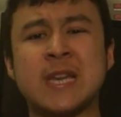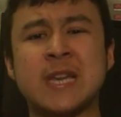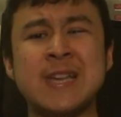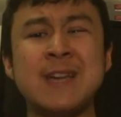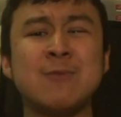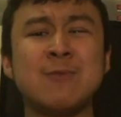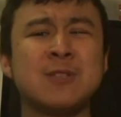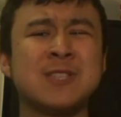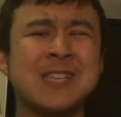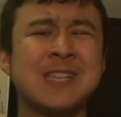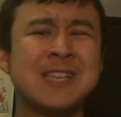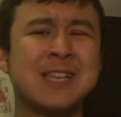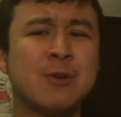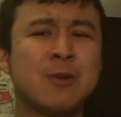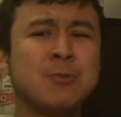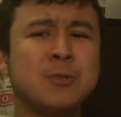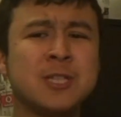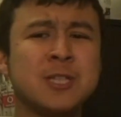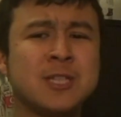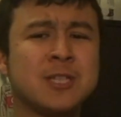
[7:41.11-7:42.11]
I think it was the
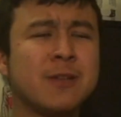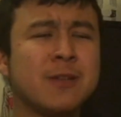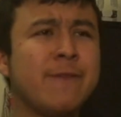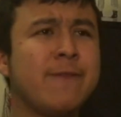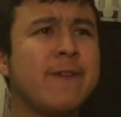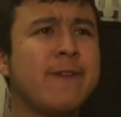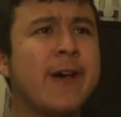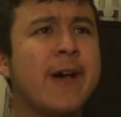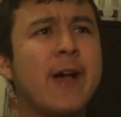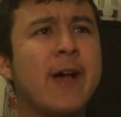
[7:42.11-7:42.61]
Lotus of